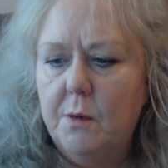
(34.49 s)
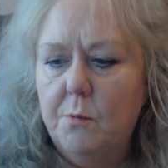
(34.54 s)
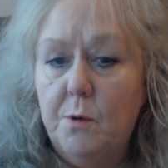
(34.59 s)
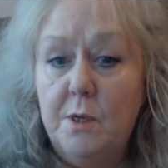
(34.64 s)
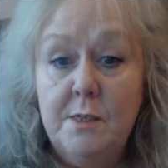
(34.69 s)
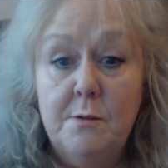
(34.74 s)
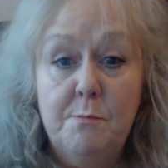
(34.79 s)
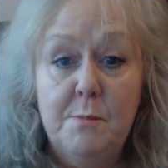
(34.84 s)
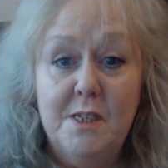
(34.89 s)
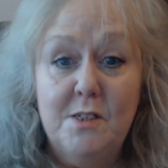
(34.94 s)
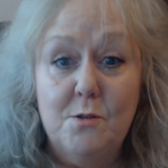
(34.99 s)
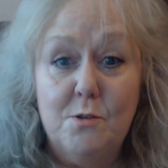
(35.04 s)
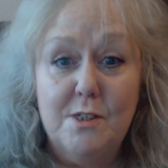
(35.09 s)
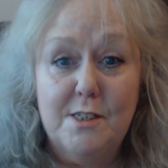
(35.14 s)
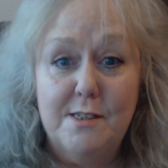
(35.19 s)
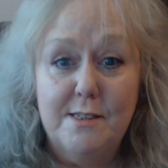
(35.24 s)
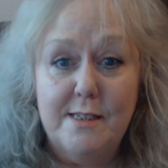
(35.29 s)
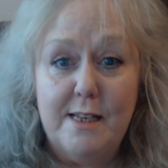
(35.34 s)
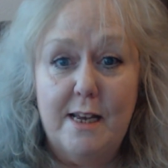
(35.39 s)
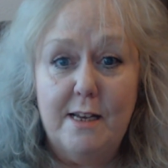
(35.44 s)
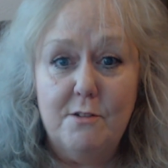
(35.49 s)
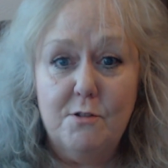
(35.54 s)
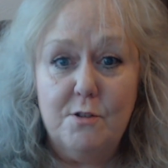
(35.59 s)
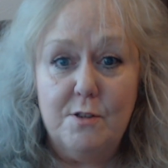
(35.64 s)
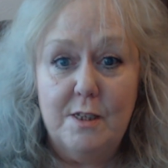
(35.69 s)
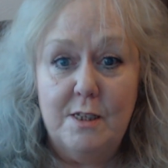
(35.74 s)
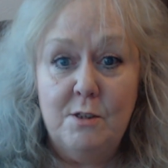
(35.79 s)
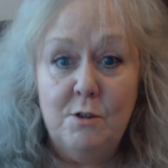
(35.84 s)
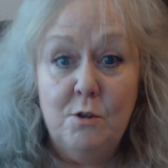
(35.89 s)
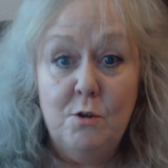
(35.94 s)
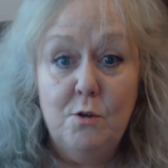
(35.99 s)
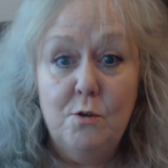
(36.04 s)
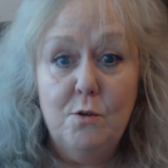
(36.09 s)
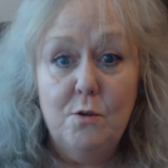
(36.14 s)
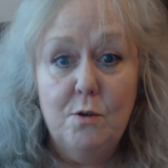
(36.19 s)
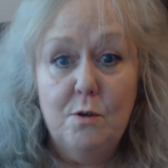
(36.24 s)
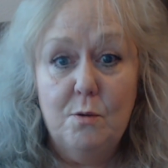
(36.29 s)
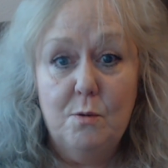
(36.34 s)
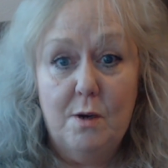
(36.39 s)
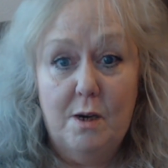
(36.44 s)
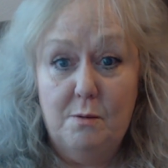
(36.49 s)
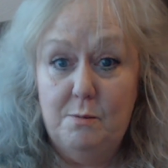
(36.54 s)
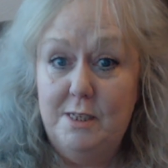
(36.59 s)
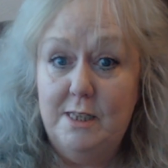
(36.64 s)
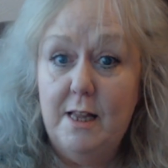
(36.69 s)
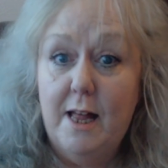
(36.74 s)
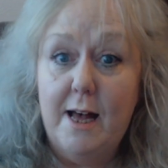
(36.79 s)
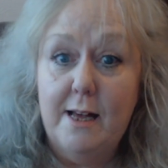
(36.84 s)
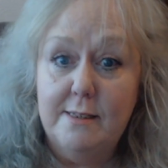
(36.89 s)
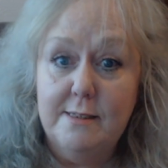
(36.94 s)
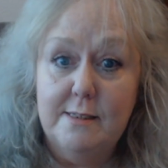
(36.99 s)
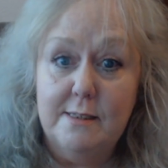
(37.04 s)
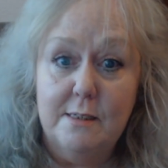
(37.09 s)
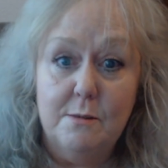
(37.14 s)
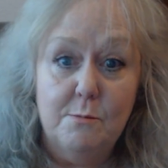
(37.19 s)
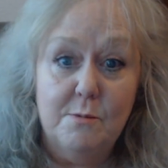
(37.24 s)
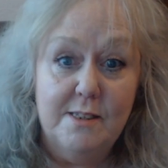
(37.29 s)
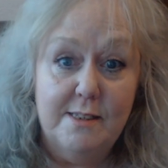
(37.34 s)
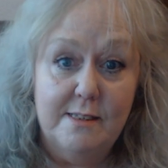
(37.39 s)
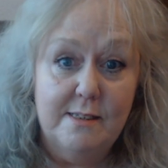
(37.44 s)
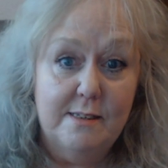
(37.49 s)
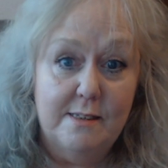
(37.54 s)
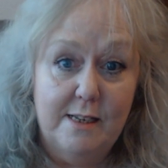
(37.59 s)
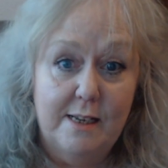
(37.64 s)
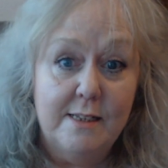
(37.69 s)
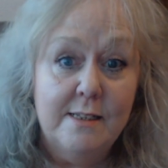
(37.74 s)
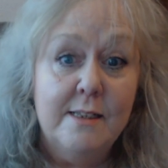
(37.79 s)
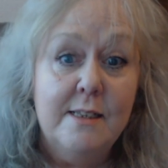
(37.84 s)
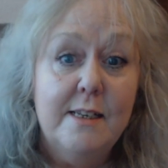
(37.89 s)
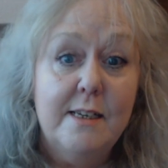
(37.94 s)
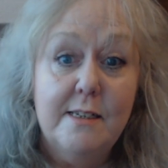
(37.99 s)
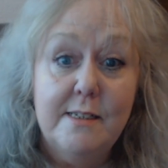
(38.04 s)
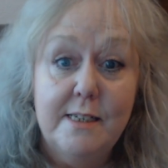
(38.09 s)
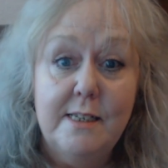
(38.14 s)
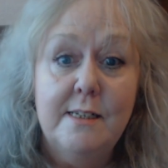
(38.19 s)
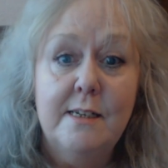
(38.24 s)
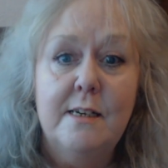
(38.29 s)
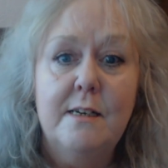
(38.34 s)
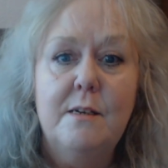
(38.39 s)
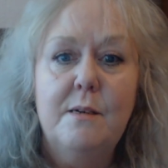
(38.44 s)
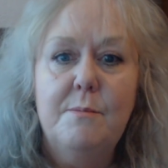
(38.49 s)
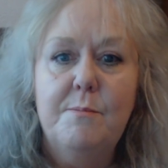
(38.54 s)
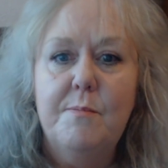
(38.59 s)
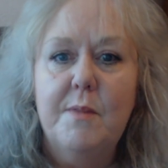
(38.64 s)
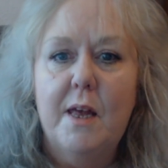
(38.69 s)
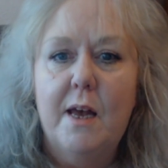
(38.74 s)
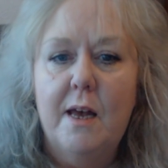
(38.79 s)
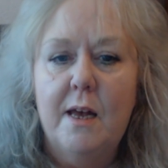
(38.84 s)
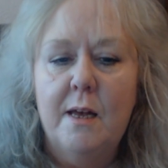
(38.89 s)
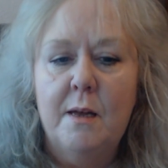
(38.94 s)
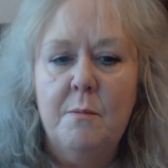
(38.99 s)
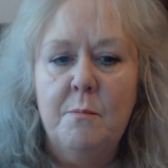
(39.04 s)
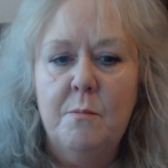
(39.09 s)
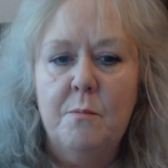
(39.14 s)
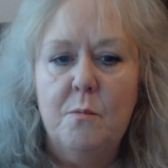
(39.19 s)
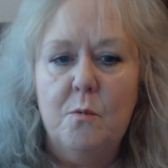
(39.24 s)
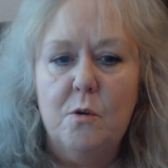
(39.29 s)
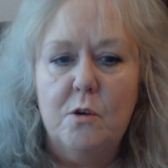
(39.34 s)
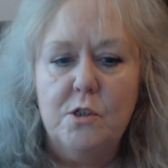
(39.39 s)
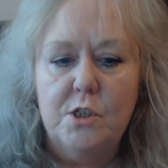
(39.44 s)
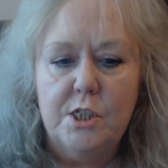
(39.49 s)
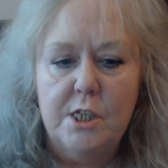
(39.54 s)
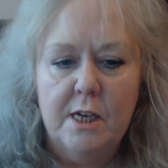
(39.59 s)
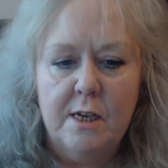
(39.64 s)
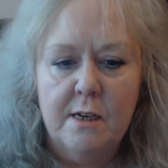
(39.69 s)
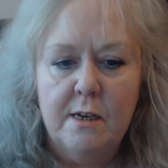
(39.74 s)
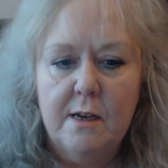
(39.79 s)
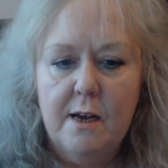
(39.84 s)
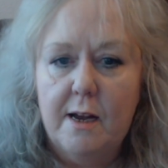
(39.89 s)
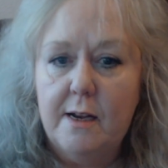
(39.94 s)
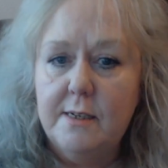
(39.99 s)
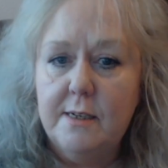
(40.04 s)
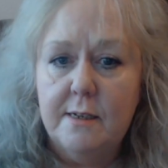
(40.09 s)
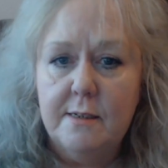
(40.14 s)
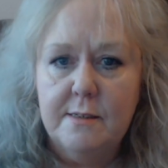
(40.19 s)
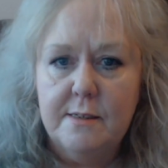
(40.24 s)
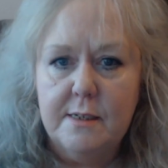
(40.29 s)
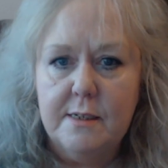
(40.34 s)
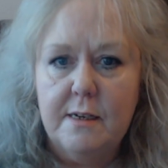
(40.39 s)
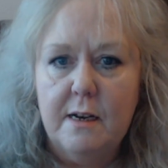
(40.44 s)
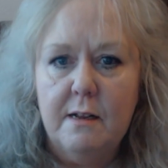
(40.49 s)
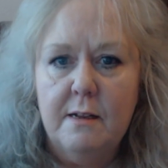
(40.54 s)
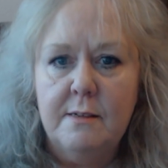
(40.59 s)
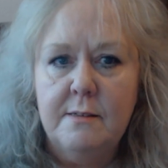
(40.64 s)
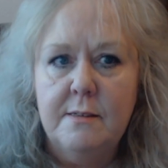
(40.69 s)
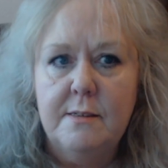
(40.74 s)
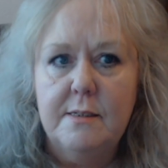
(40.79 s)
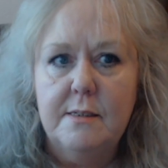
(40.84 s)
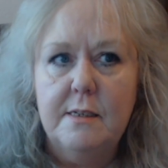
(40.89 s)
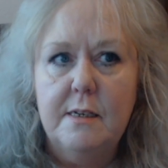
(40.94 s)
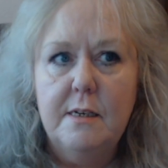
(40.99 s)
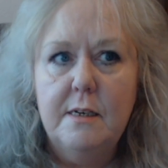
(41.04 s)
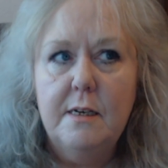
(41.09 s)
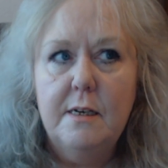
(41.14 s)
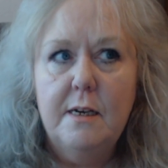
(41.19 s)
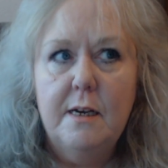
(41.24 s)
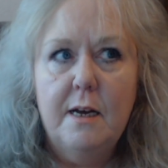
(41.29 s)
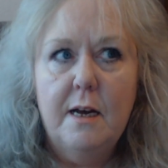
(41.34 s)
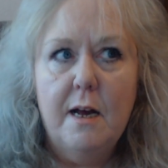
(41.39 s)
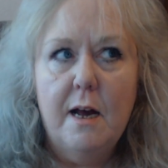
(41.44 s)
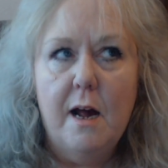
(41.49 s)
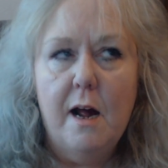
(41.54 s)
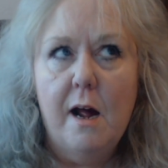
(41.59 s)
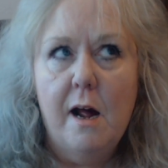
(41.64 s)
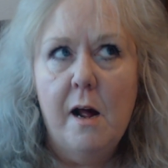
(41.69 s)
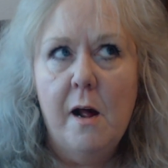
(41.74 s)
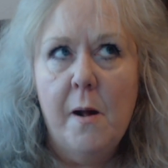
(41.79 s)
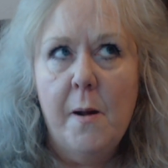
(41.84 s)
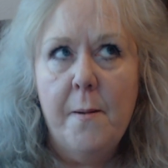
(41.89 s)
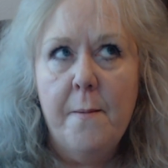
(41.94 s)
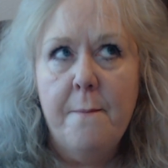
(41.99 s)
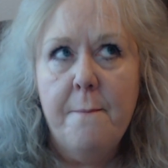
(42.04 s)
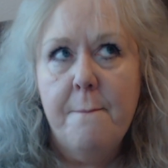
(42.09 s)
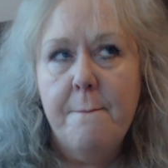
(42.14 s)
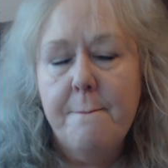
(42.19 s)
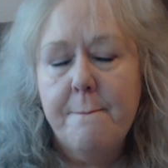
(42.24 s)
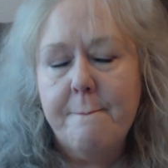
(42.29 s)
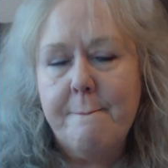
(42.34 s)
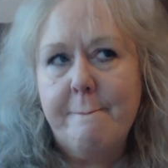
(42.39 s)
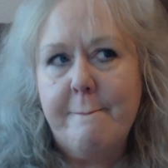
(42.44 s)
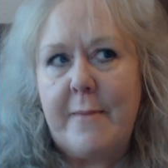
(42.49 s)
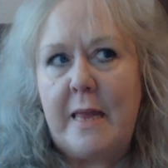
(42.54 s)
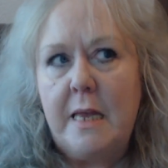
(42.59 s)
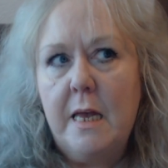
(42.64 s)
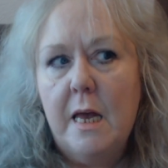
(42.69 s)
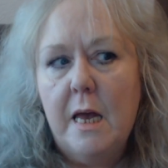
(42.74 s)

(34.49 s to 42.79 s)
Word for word: one of my daughters actually knew a wee lass that was in the arena um, watching Ariana Grande, um,